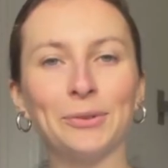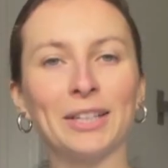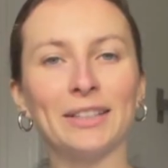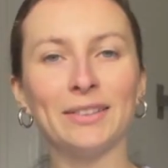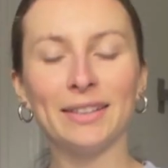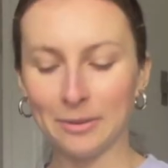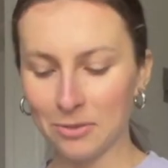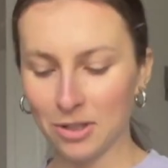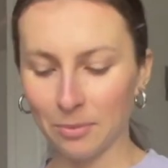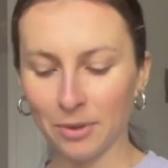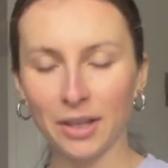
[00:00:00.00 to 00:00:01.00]
we're gonna let them
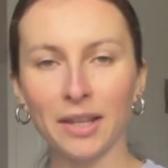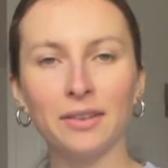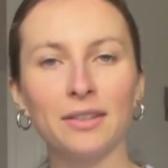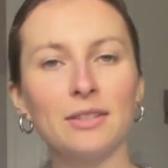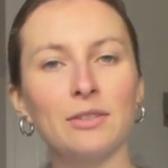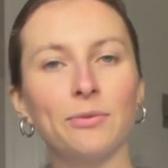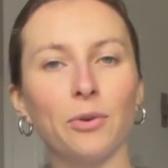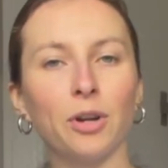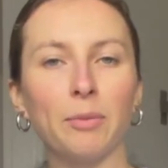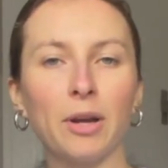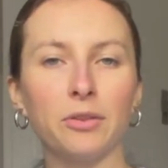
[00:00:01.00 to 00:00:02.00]
shimmer like this
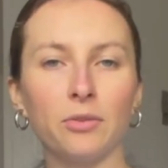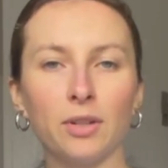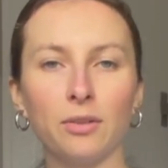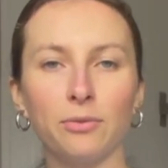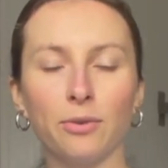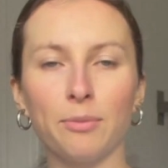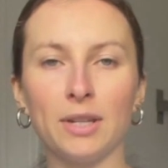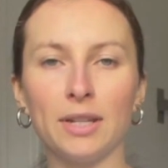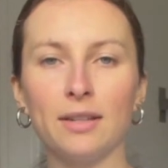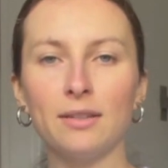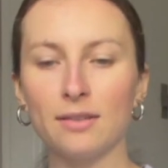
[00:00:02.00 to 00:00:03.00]
for about 3 to 4
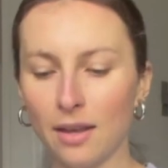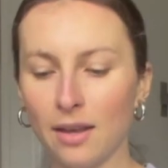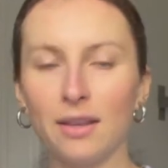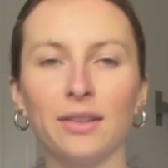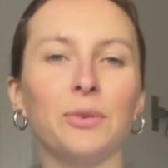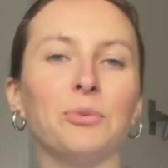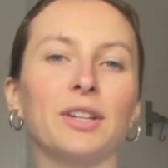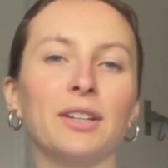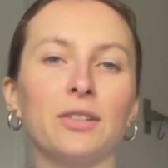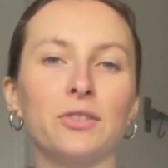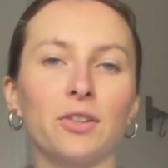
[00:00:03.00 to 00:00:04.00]
minutes. Then we're
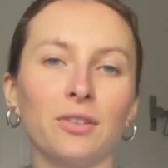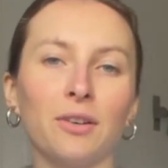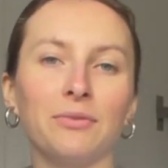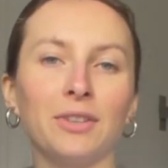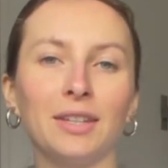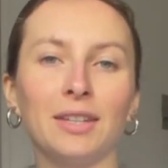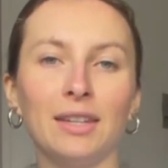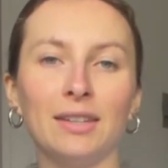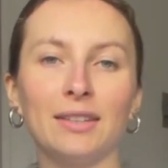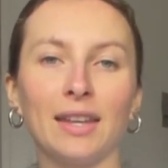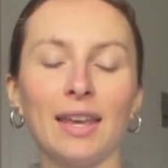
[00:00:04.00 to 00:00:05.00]
gonna turn off the
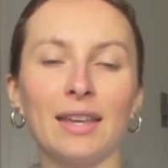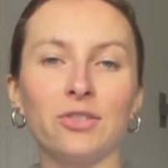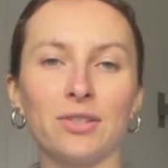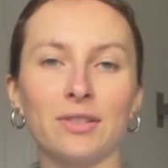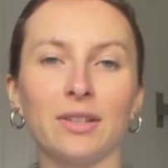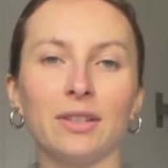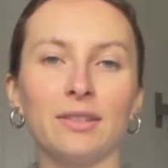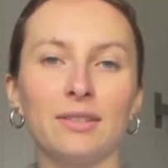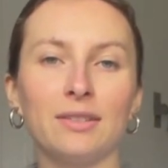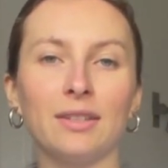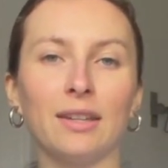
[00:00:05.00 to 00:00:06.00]
heat and just let
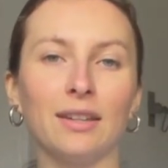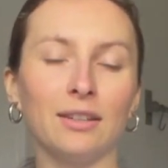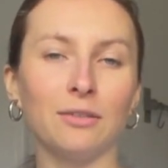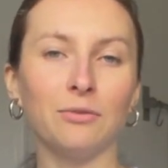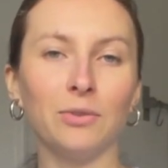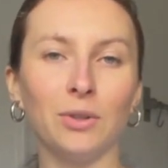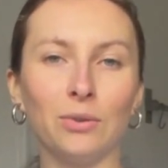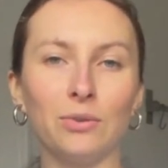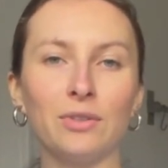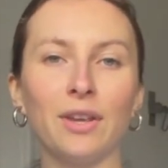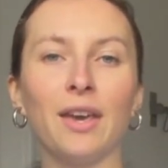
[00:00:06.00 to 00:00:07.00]
this sit and
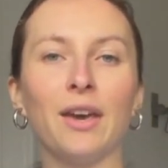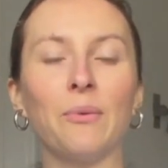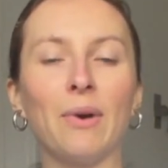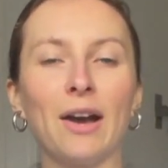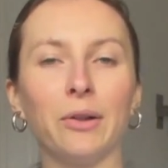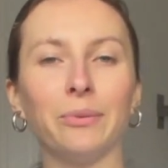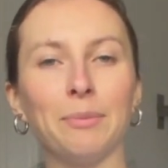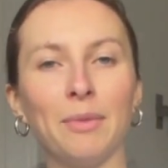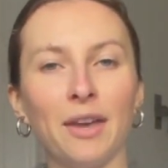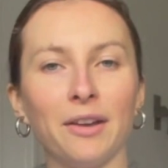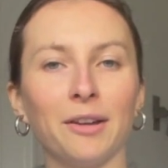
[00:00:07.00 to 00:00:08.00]
infuse while we
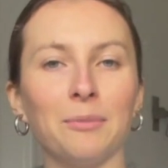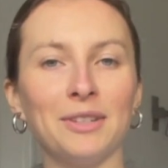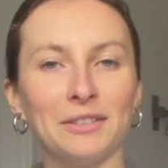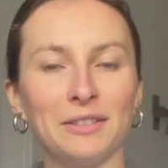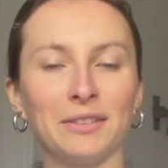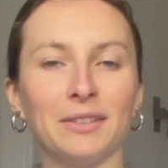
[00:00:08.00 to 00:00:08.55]
make our beans and